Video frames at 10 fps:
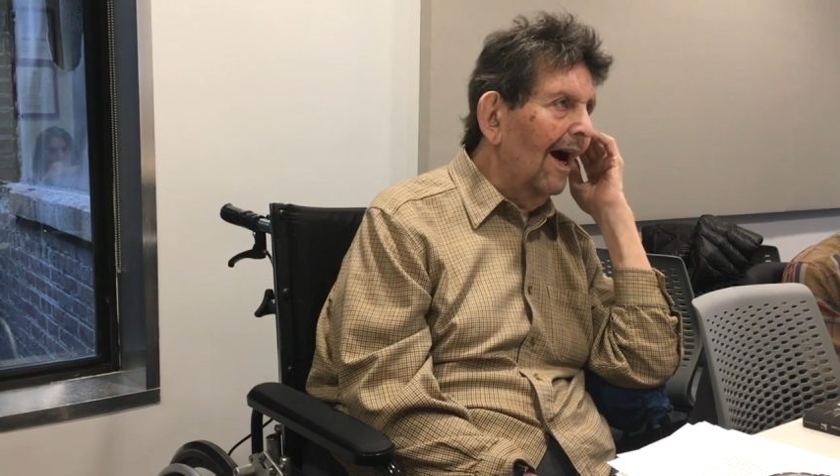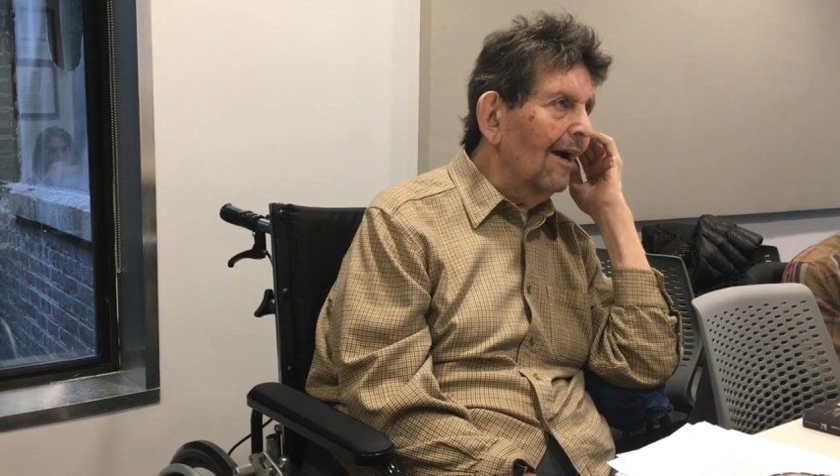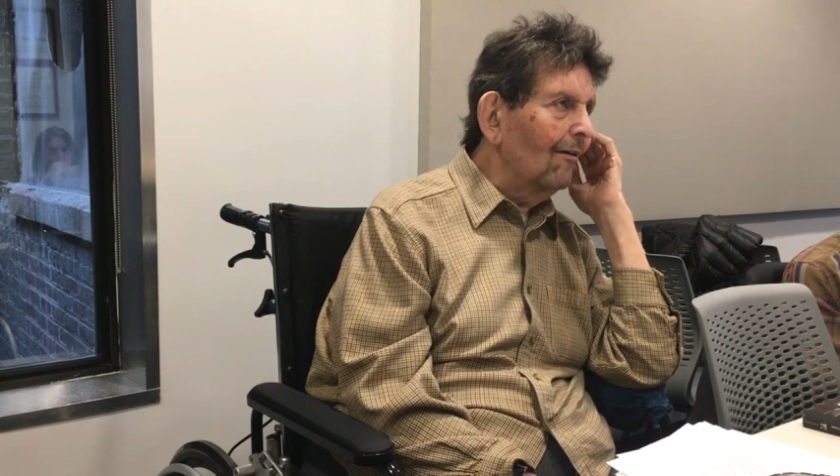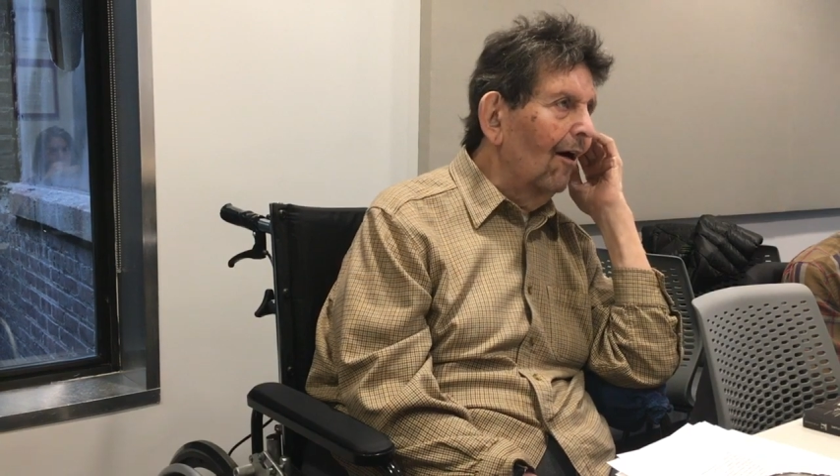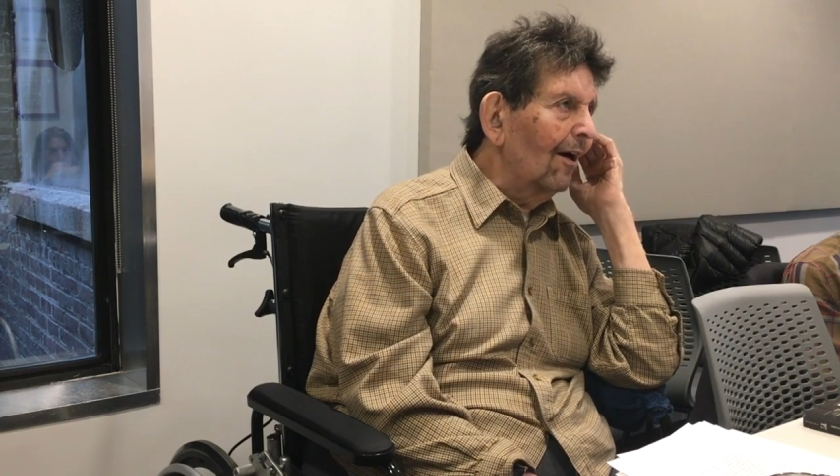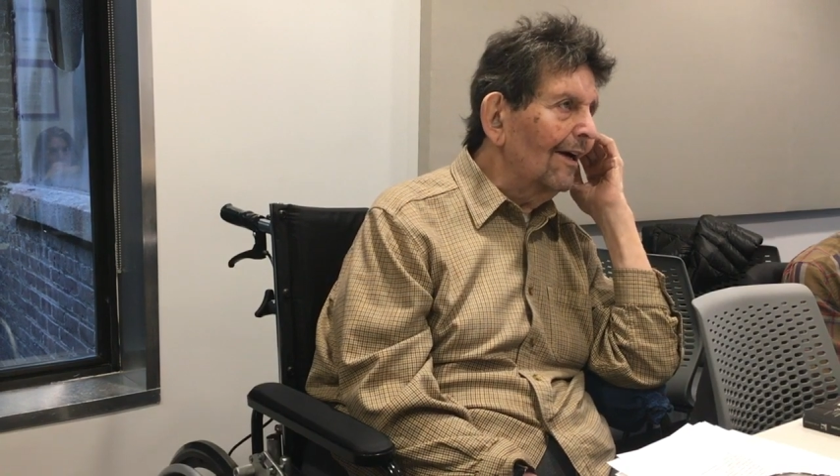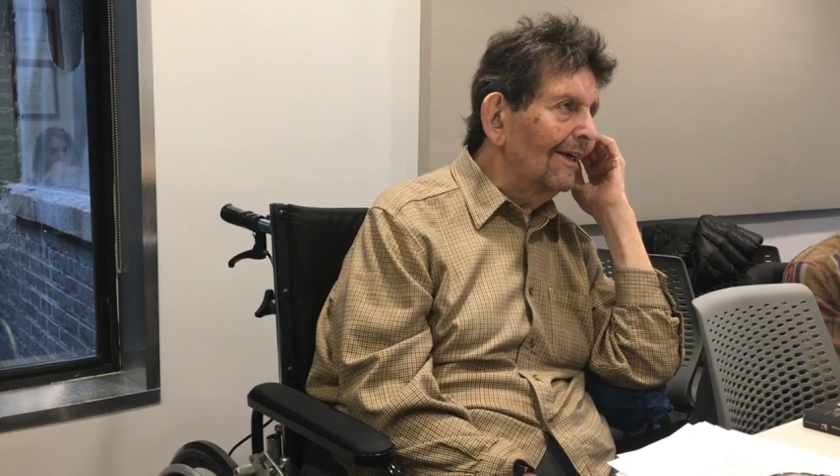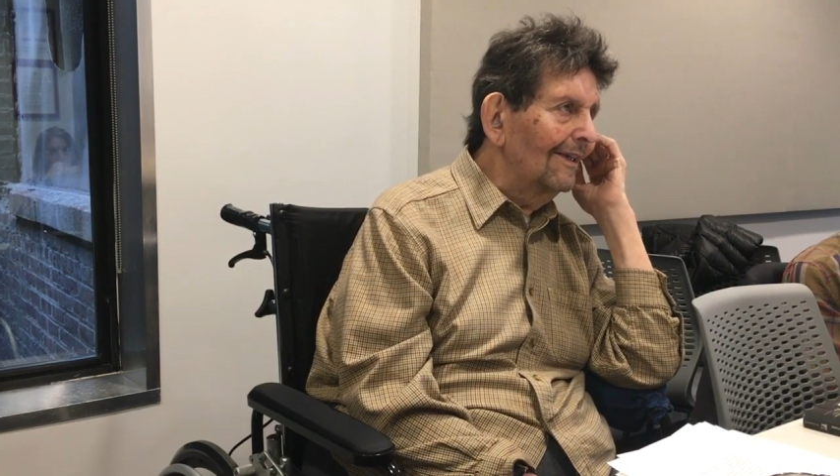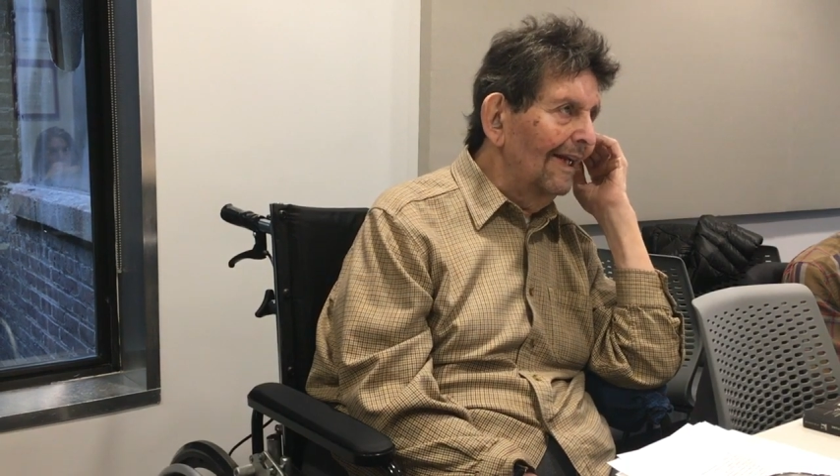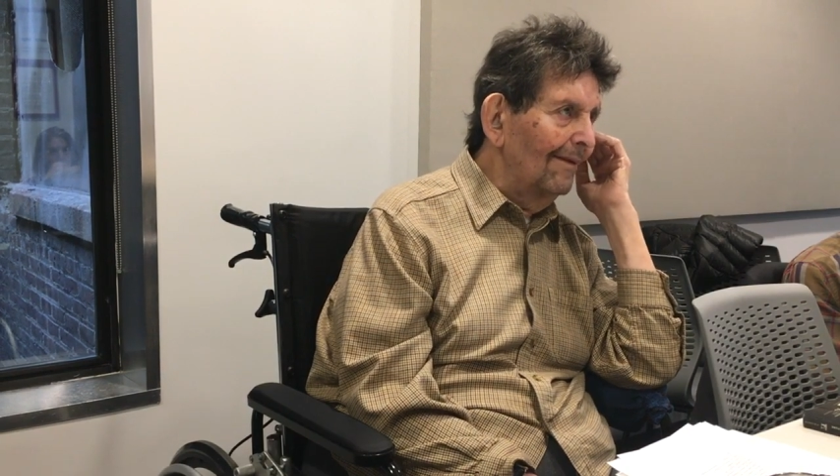
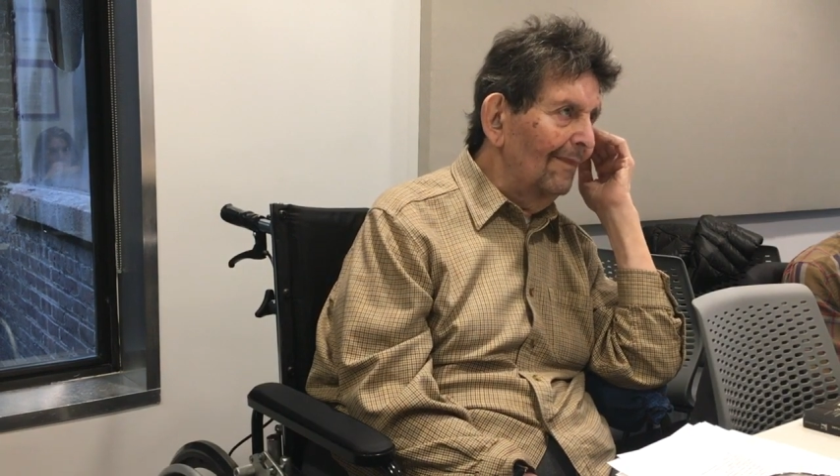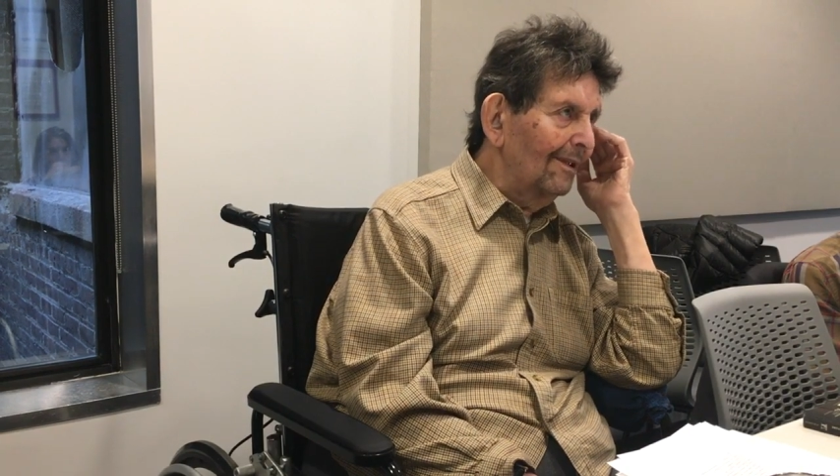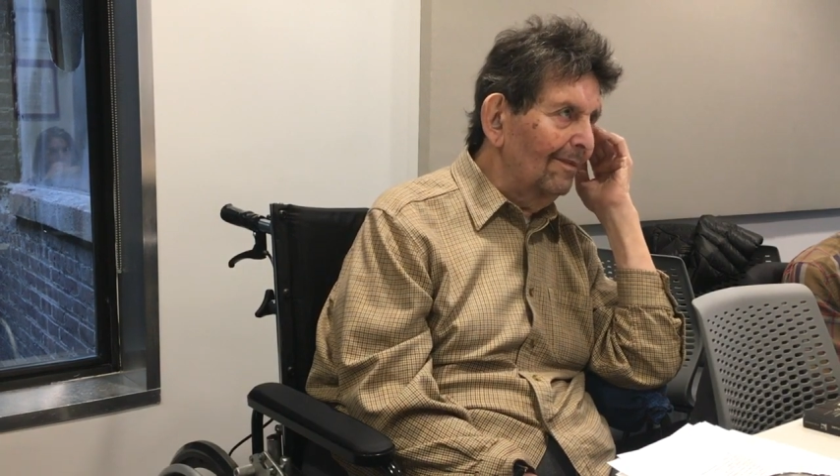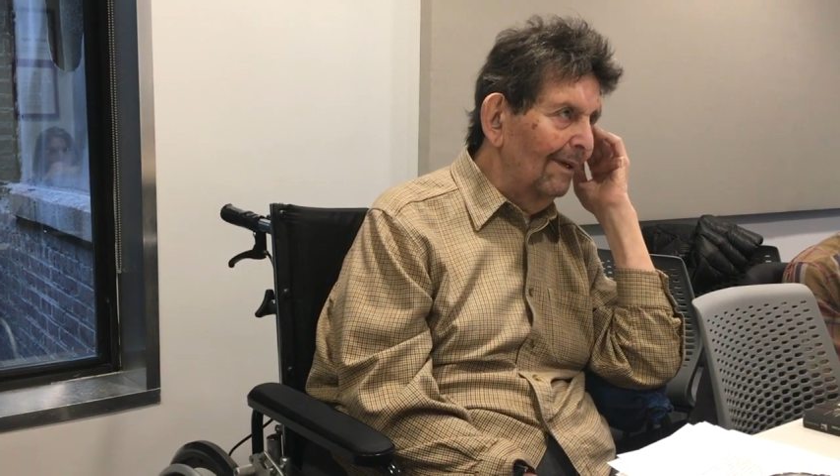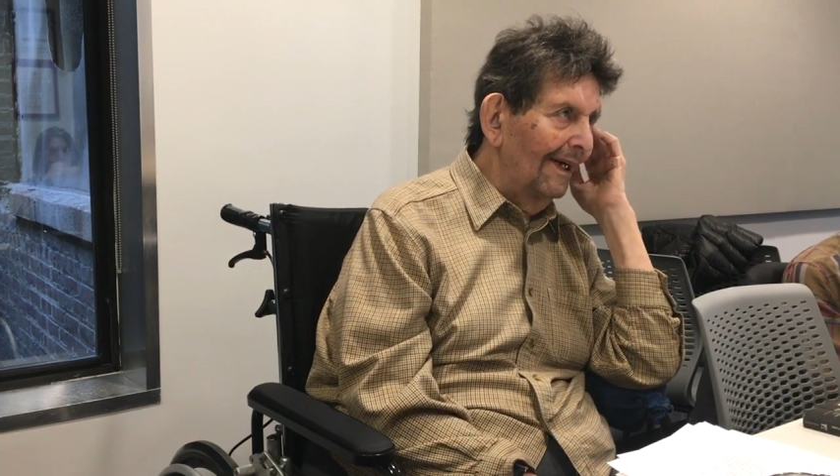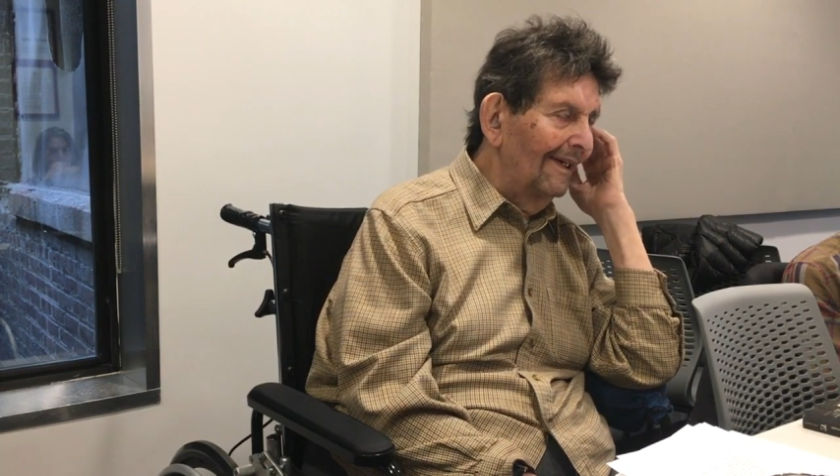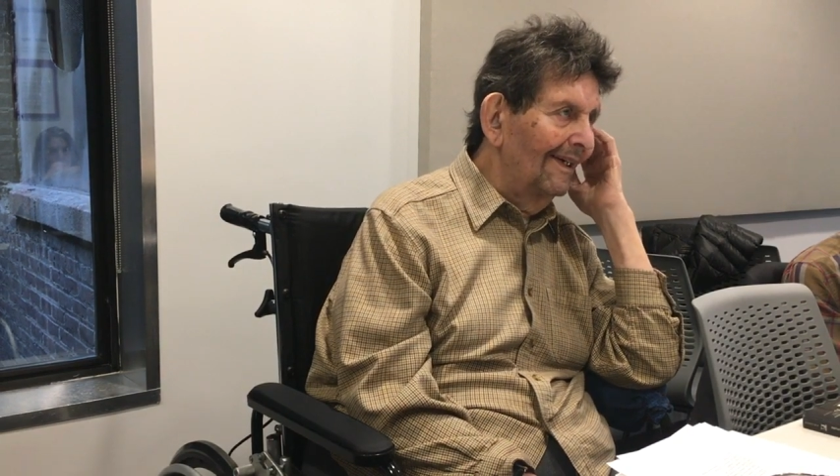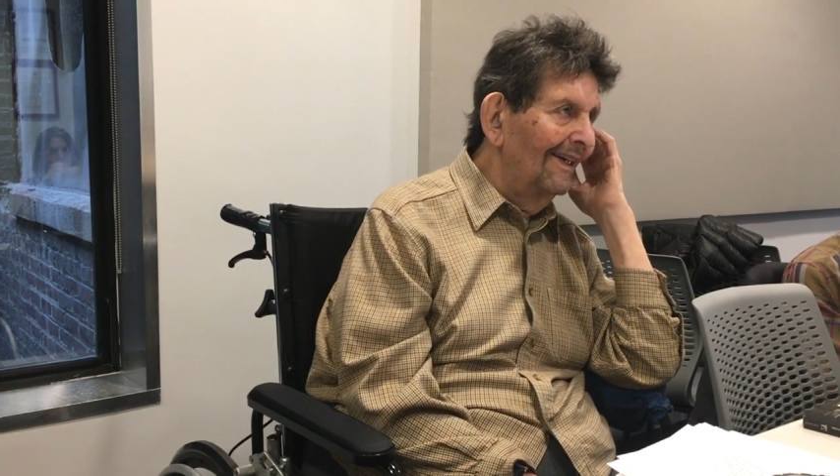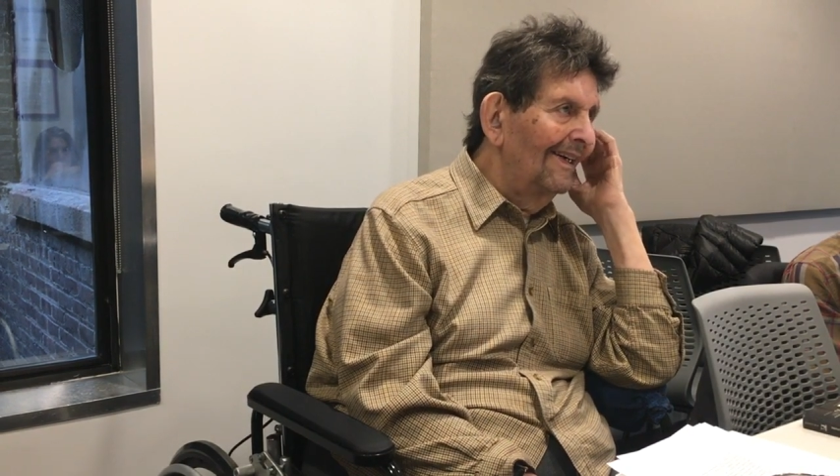hierarchically between